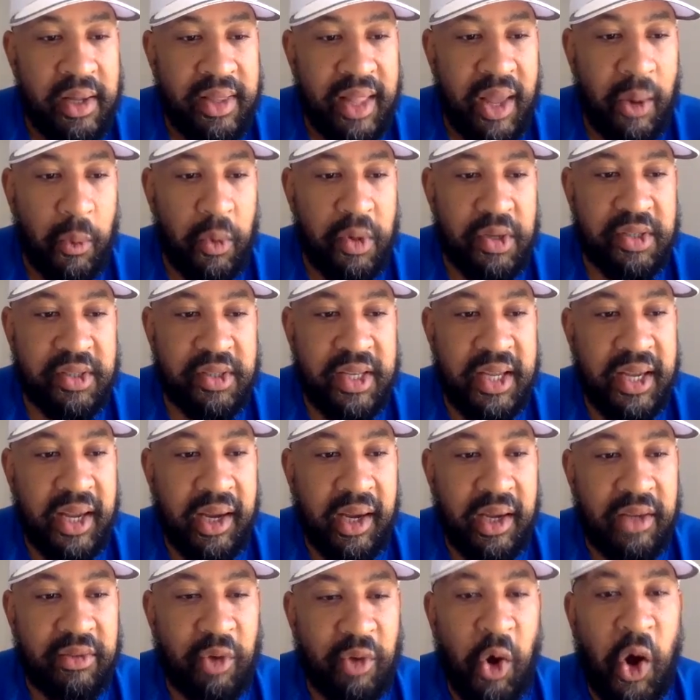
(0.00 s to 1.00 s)
we're
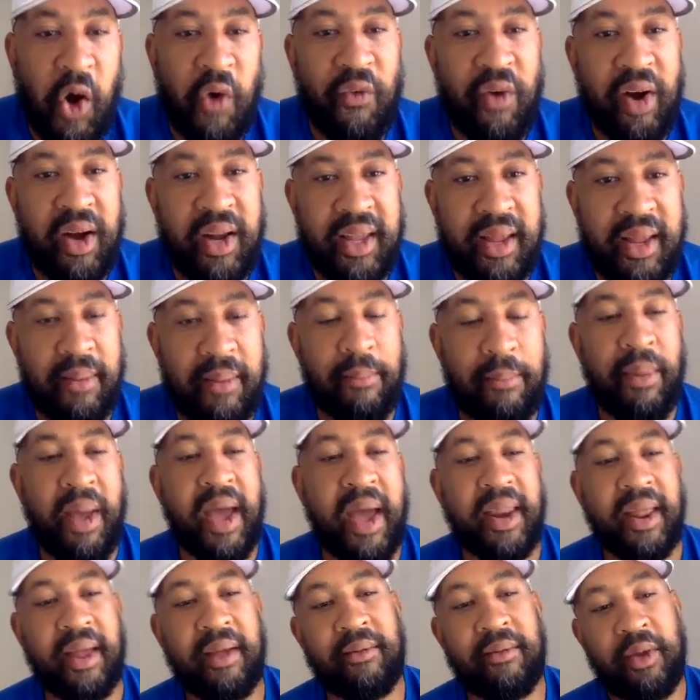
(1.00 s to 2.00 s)
seeking is already
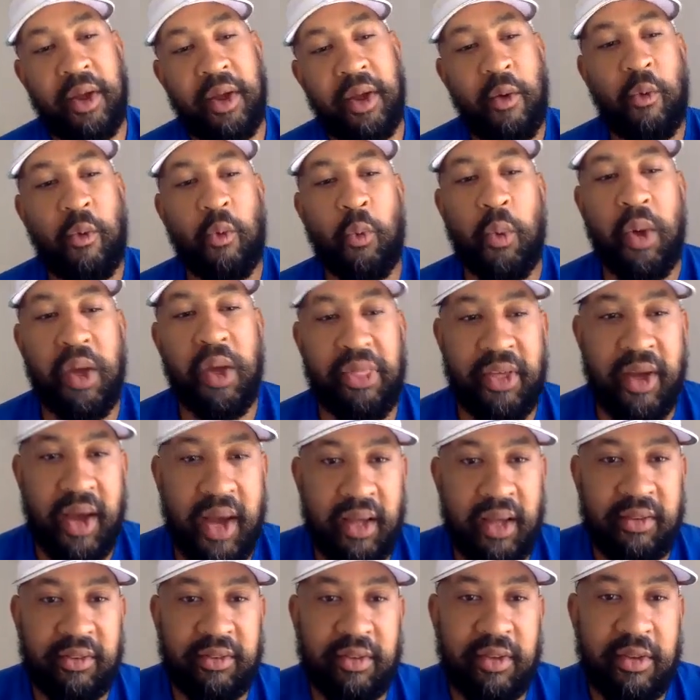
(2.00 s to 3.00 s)
embedded with
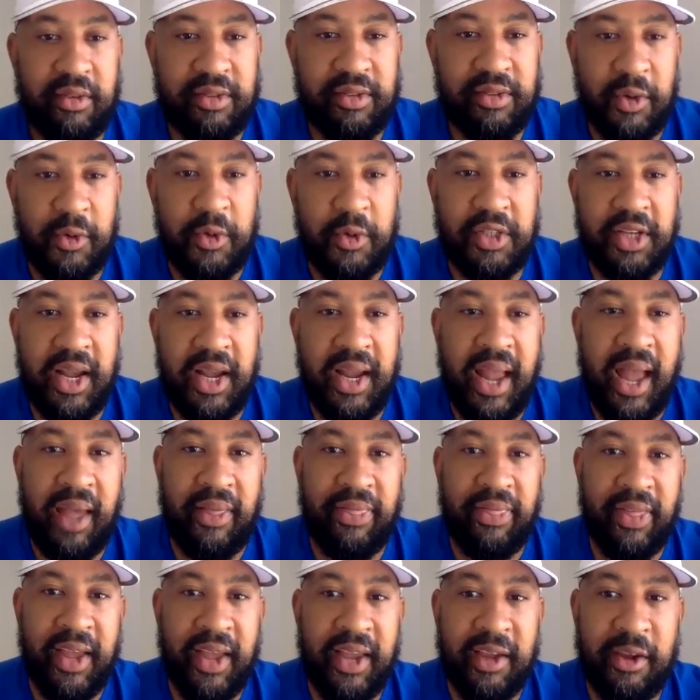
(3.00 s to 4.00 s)
us. So Shae,
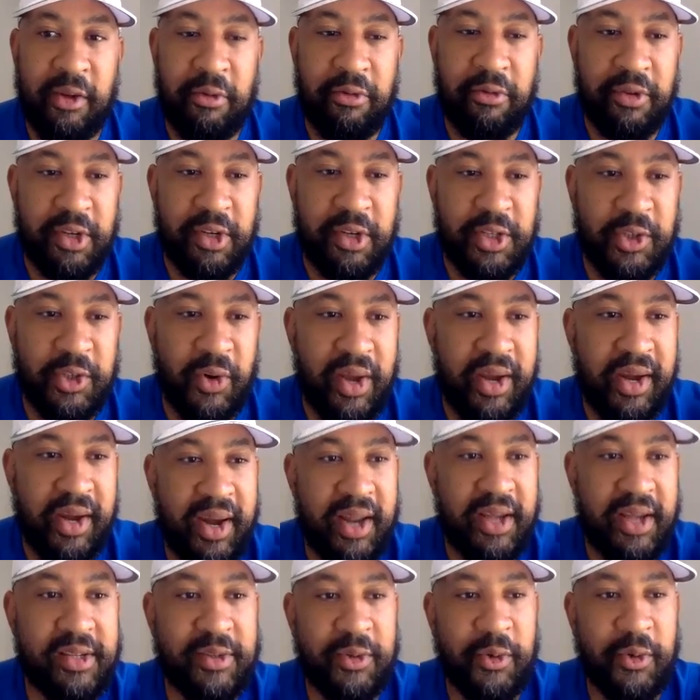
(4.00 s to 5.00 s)
I thank you for
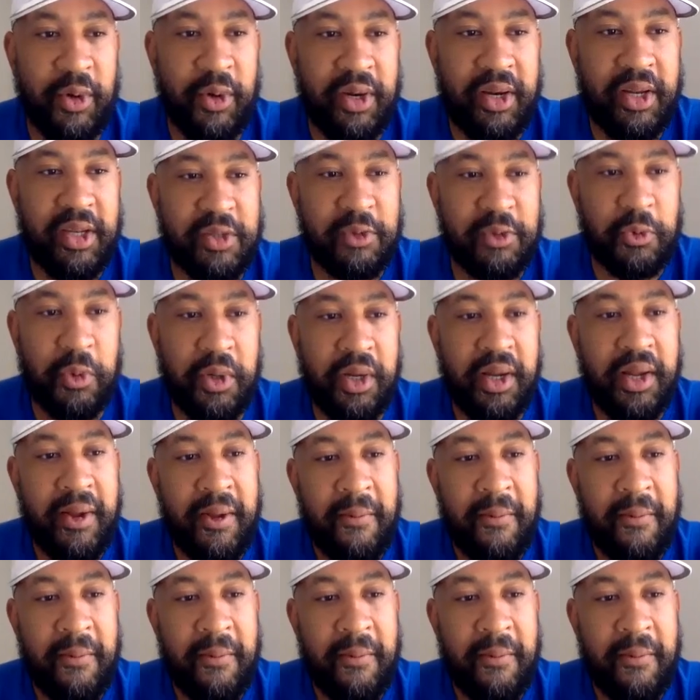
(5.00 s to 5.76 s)
joining us on this one.